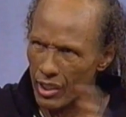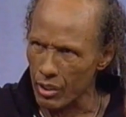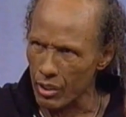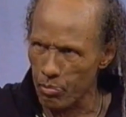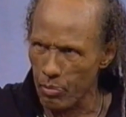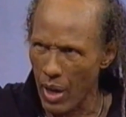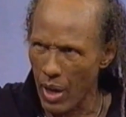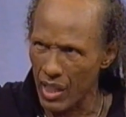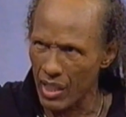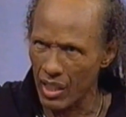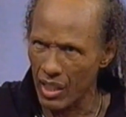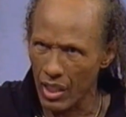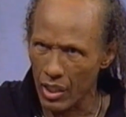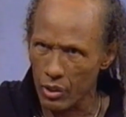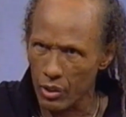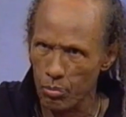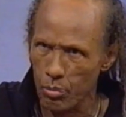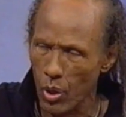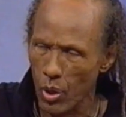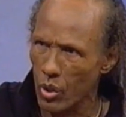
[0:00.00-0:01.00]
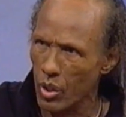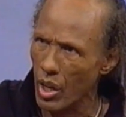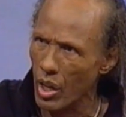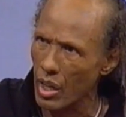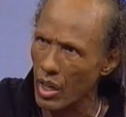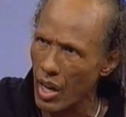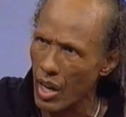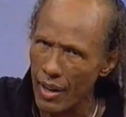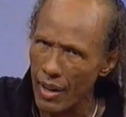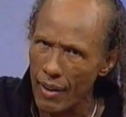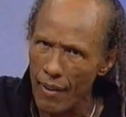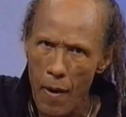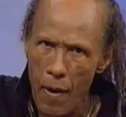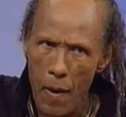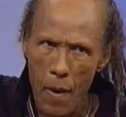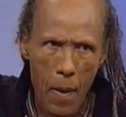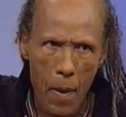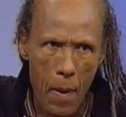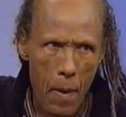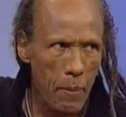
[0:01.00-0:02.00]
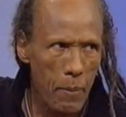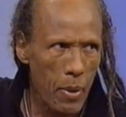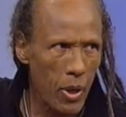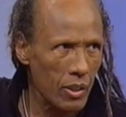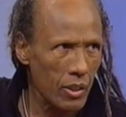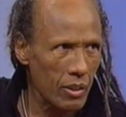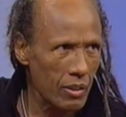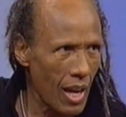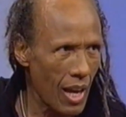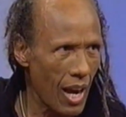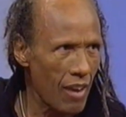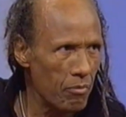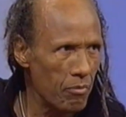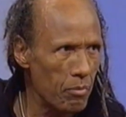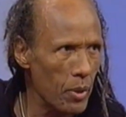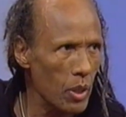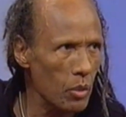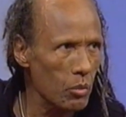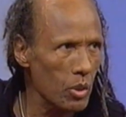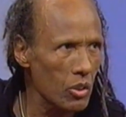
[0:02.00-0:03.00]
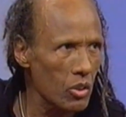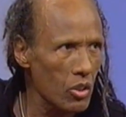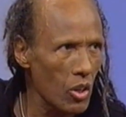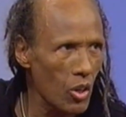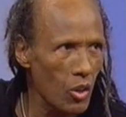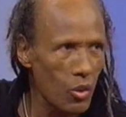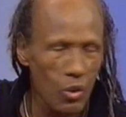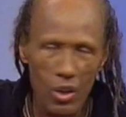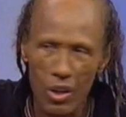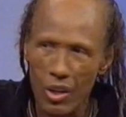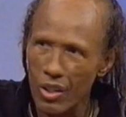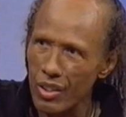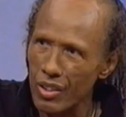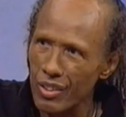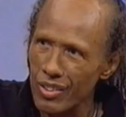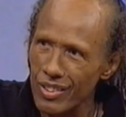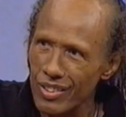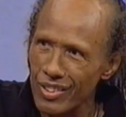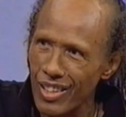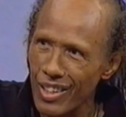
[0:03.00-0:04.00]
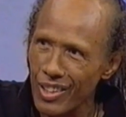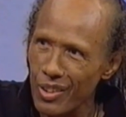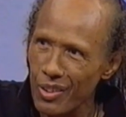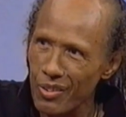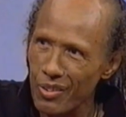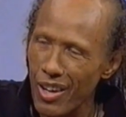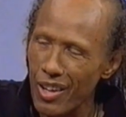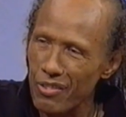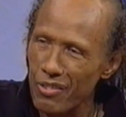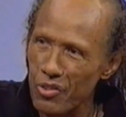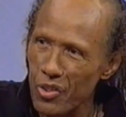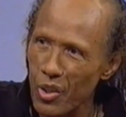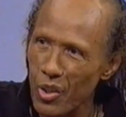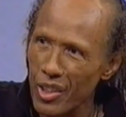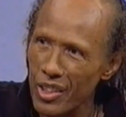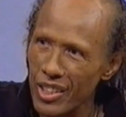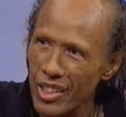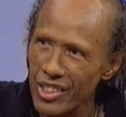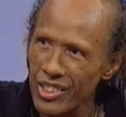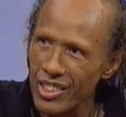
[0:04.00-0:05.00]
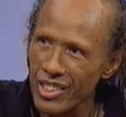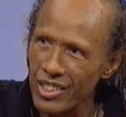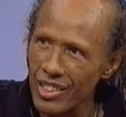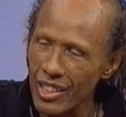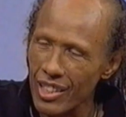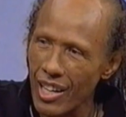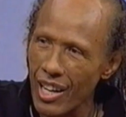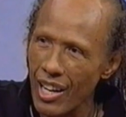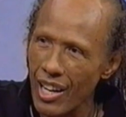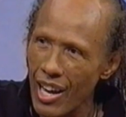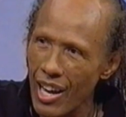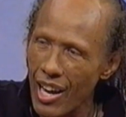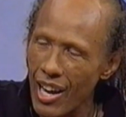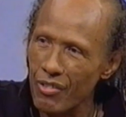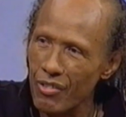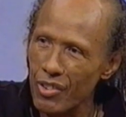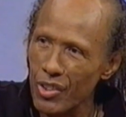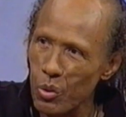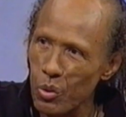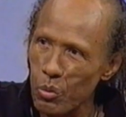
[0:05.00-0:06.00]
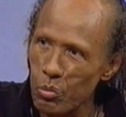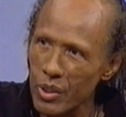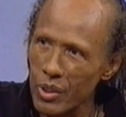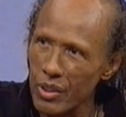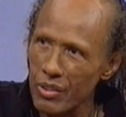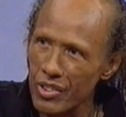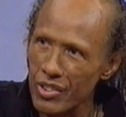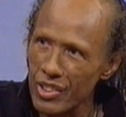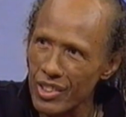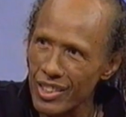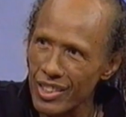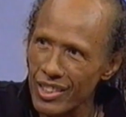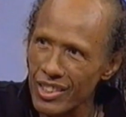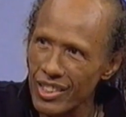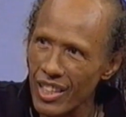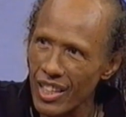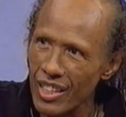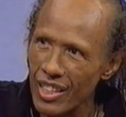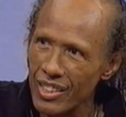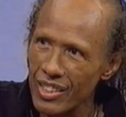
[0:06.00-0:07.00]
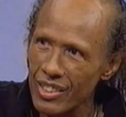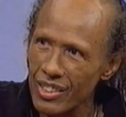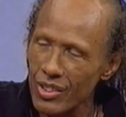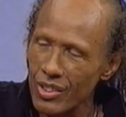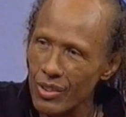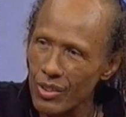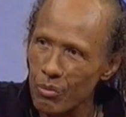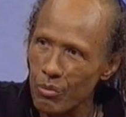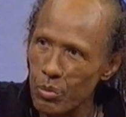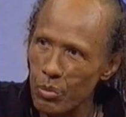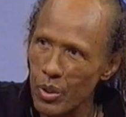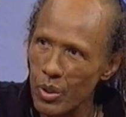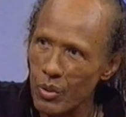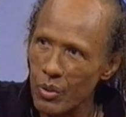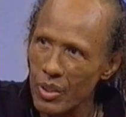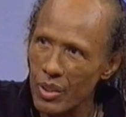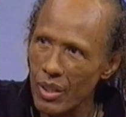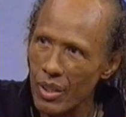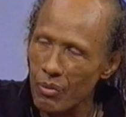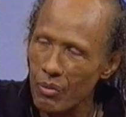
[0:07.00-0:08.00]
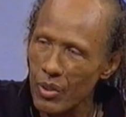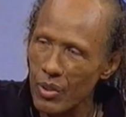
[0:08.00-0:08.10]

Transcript: expand and expound on that. But I've played with Third World on a few occasions, and I have an open invitation to play with them.